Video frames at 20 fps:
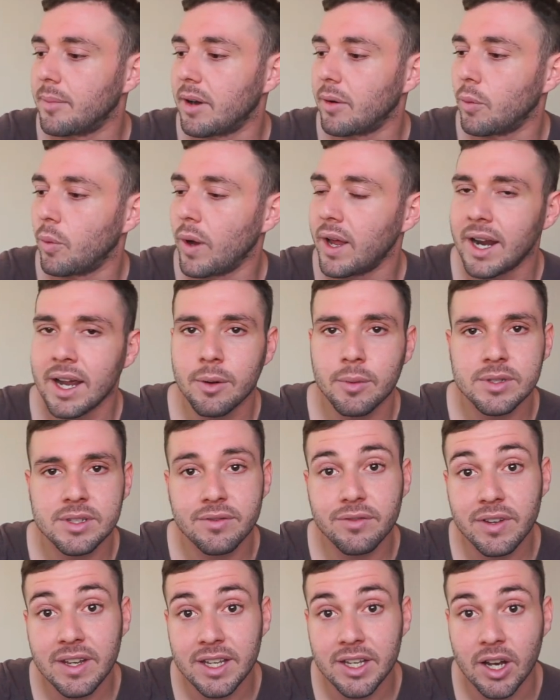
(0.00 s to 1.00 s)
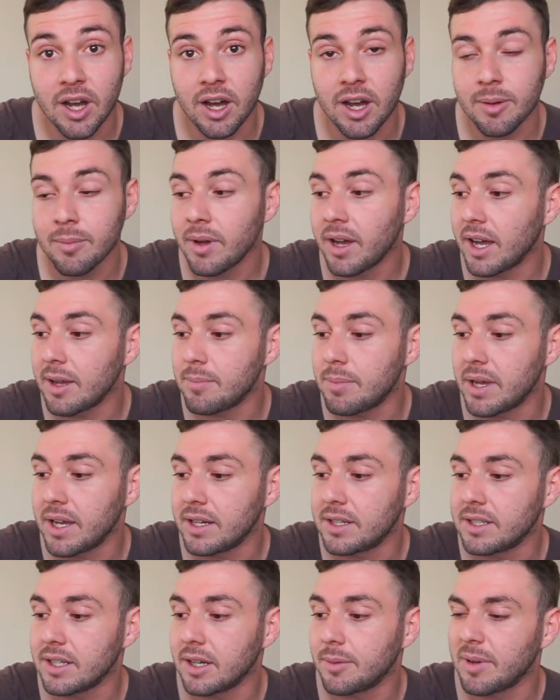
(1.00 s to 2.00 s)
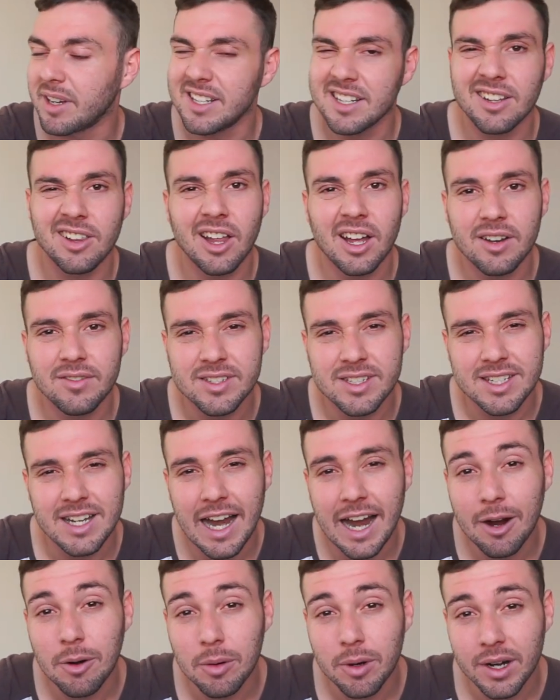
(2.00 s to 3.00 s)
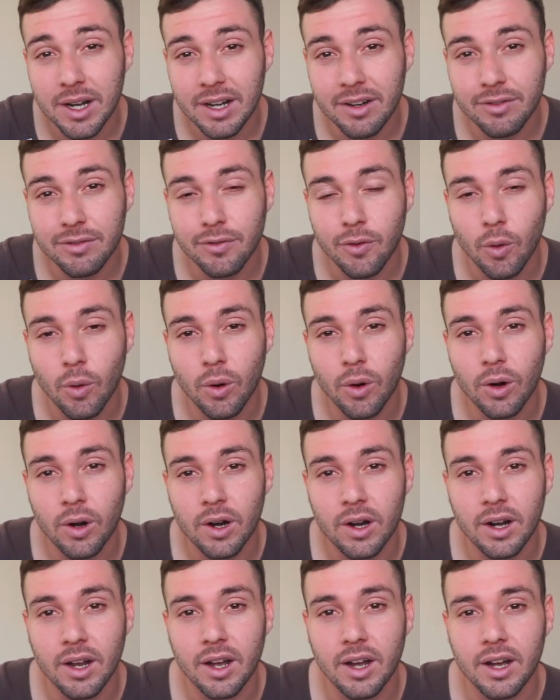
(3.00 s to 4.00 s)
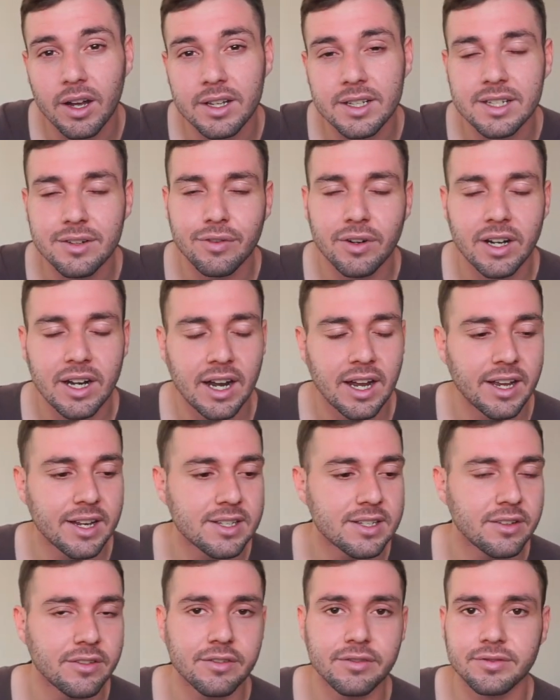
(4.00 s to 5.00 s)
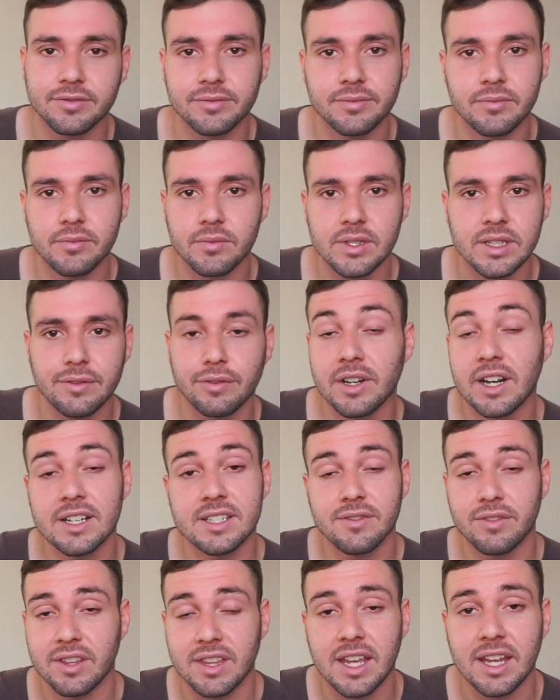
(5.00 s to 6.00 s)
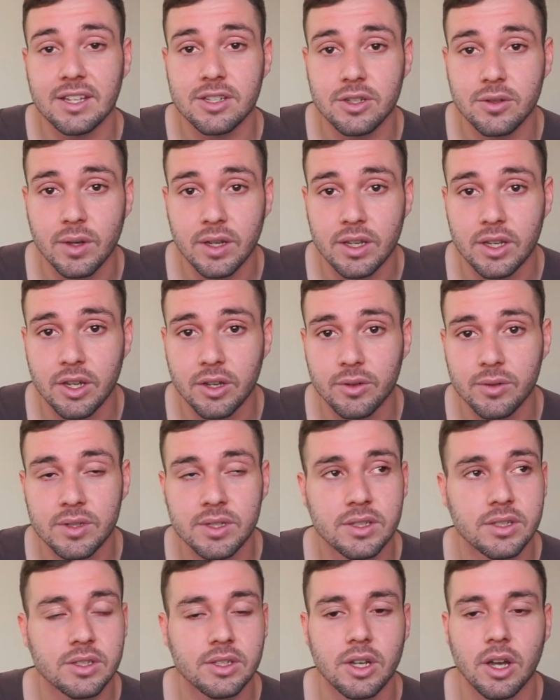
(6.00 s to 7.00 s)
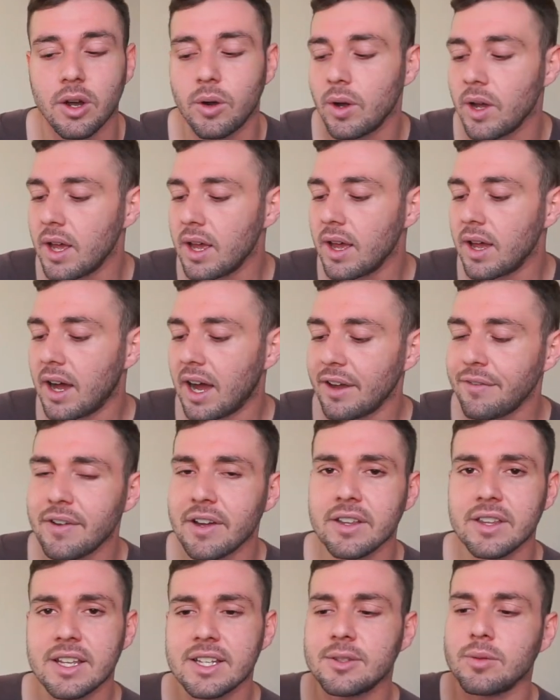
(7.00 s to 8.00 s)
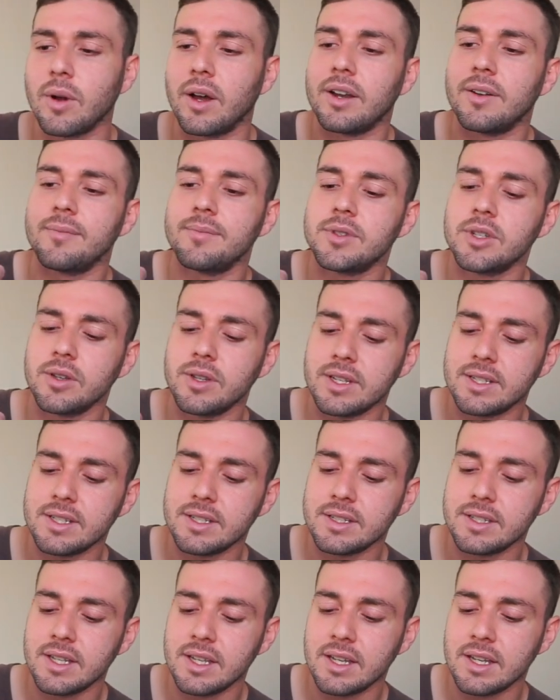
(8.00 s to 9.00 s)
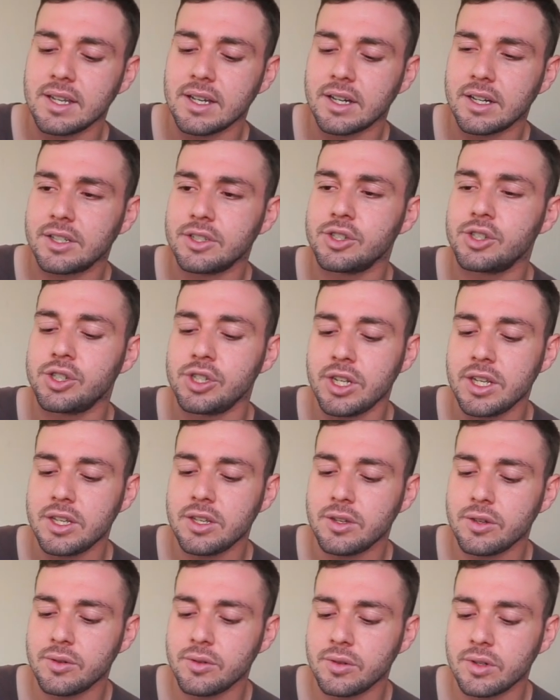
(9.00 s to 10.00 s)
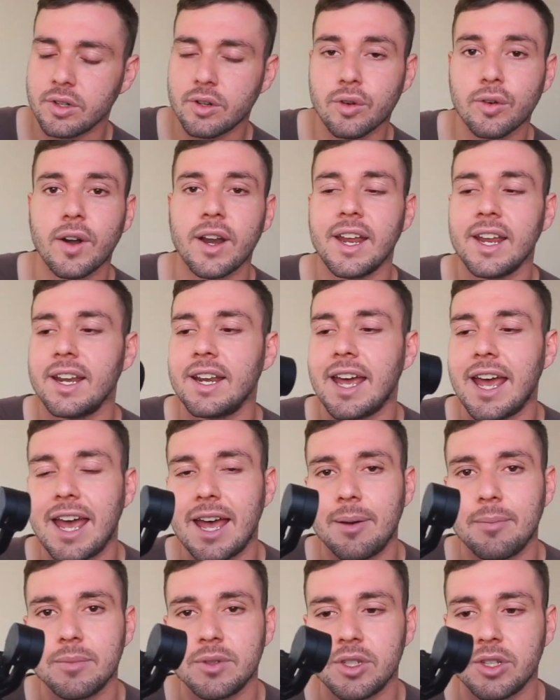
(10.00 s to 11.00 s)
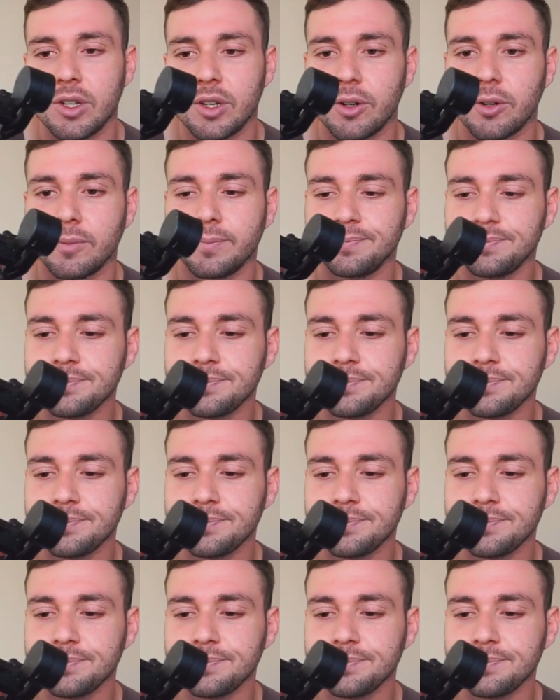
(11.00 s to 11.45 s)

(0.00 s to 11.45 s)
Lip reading: when I was in Vietnam, I did a lot of scouring for different kinds of things you can use. So I found this one. So this is the Zhiyun Crane M2.